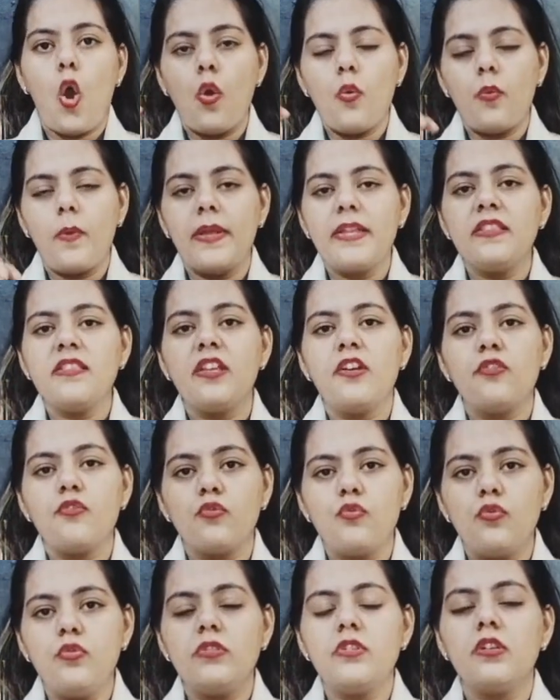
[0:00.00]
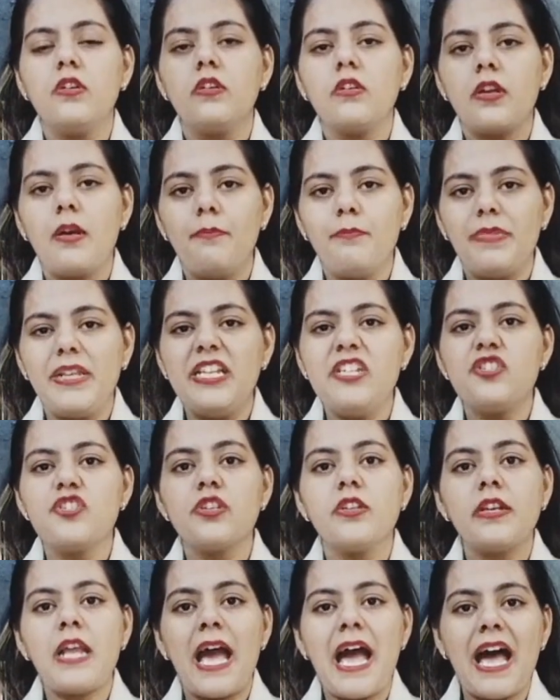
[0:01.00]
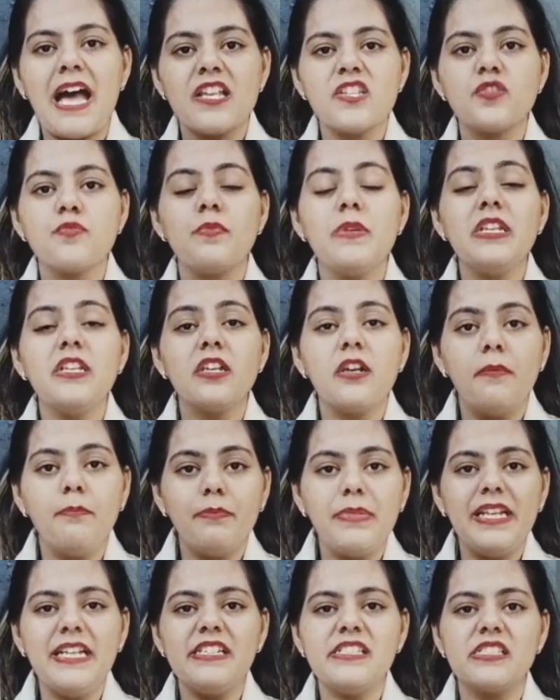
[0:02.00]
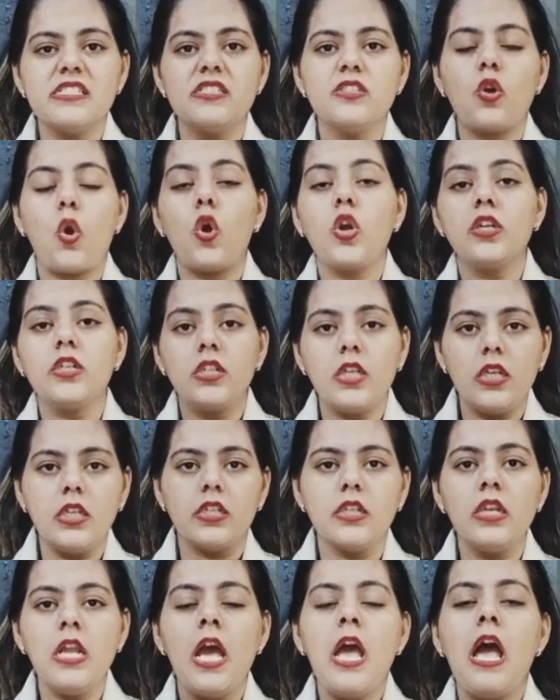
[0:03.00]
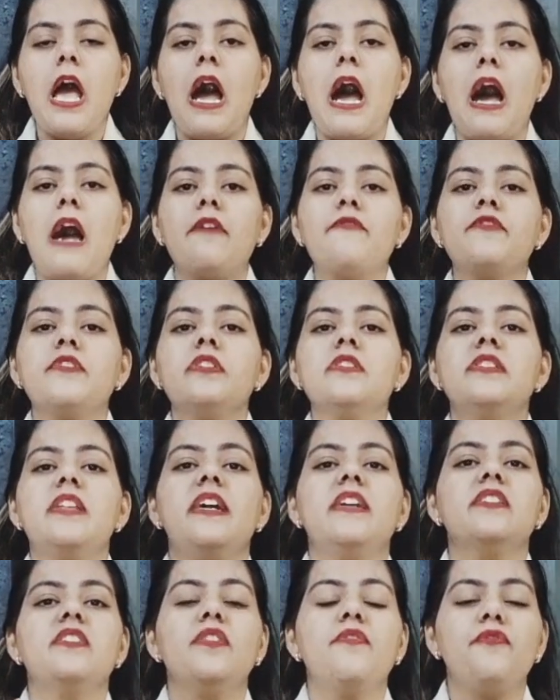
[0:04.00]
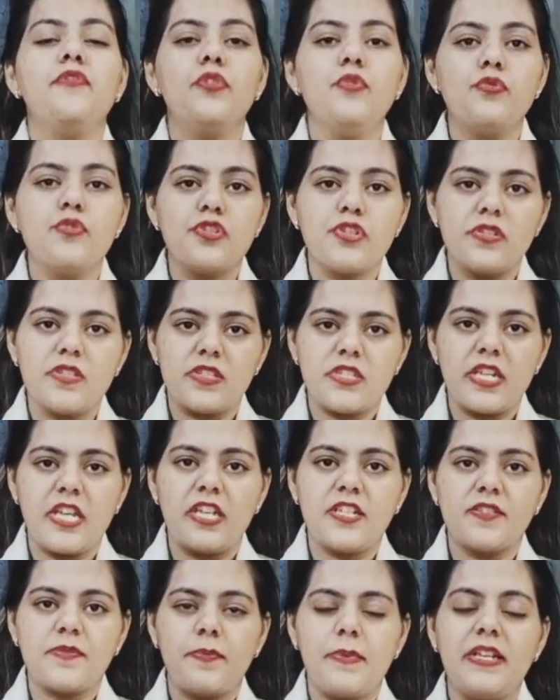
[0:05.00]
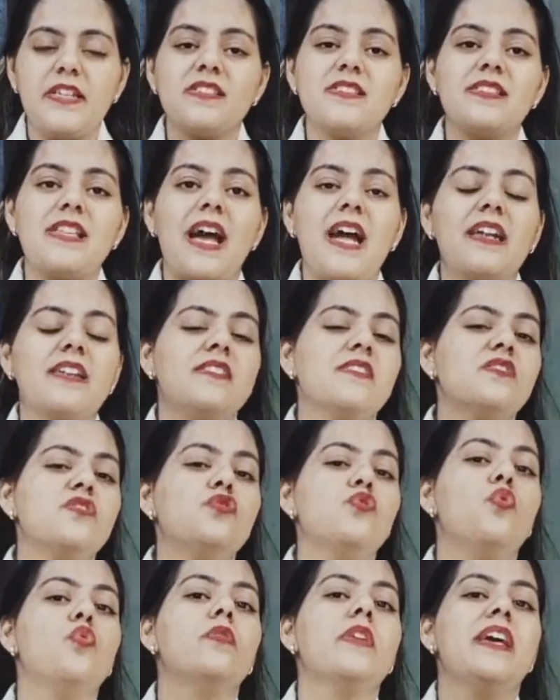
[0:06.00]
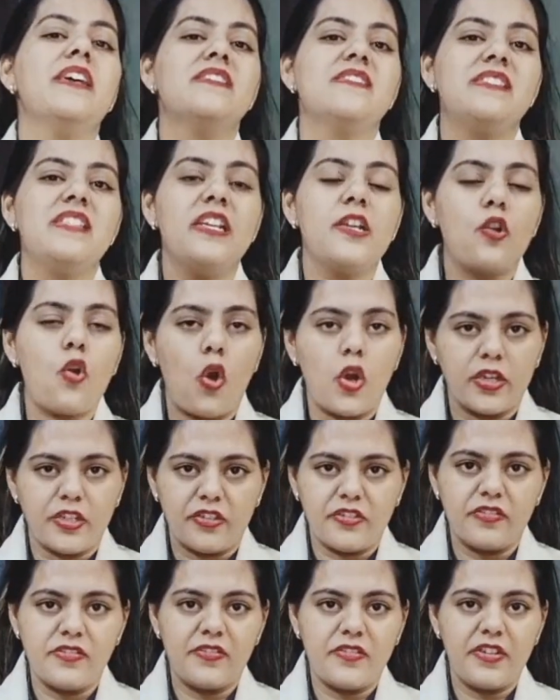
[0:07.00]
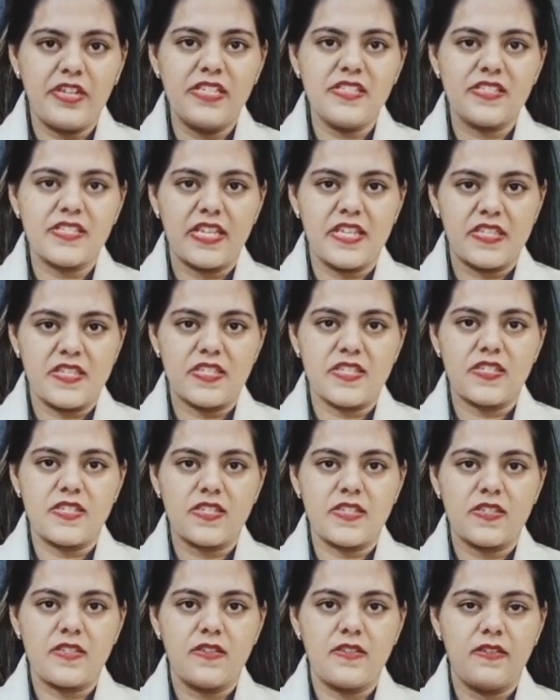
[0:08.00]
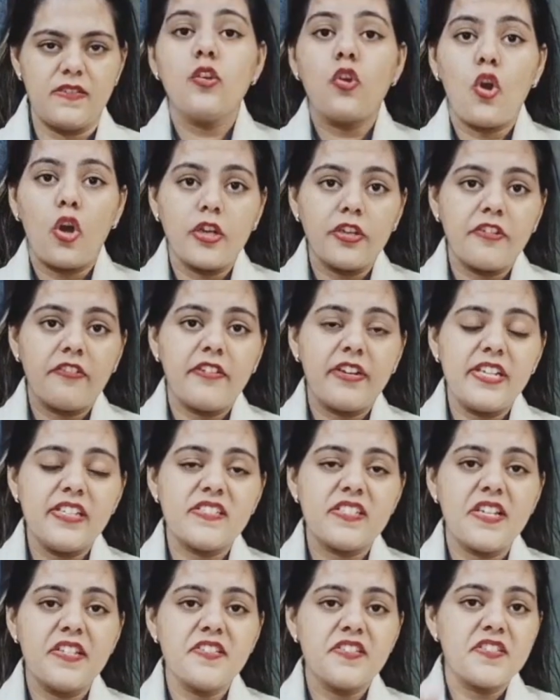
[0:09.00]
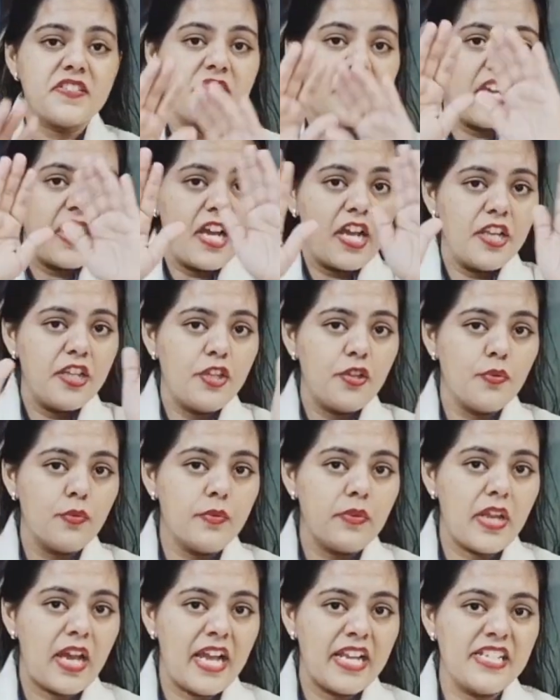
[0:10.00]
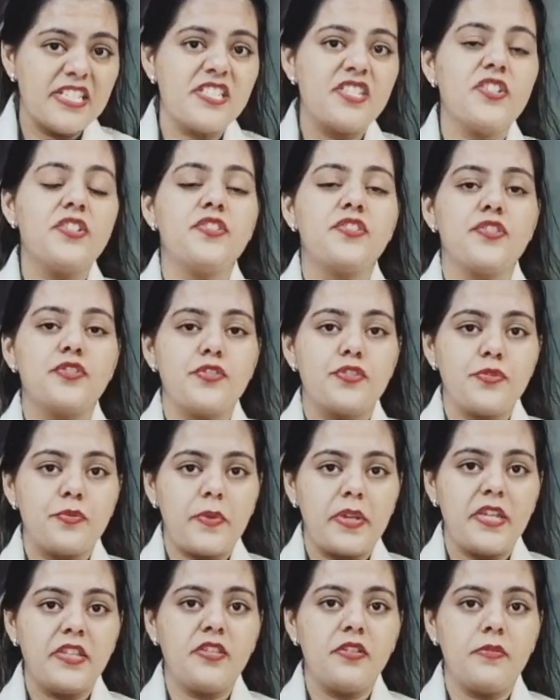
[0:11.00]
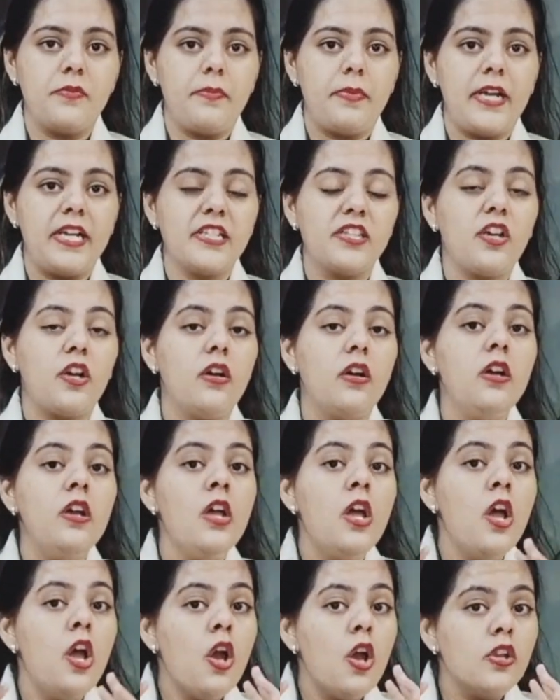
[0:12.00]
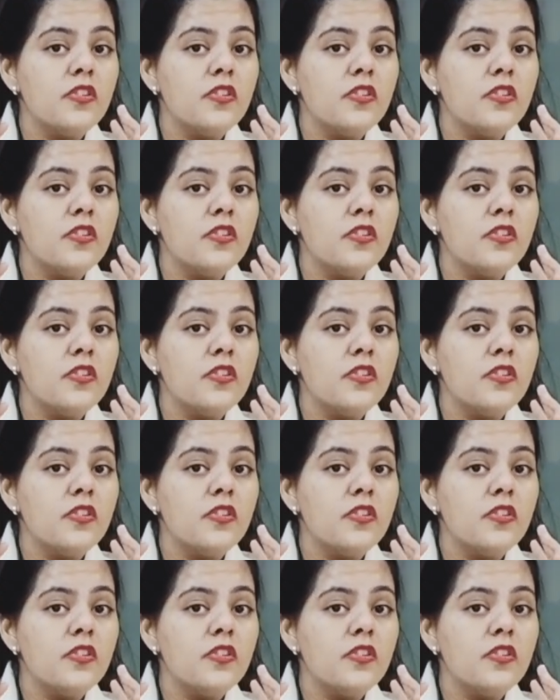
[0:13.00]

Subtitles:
Or when the root completion has been completed or done, after that the fusion takes place, that is known as the concrescence. In concrescence they are united together by the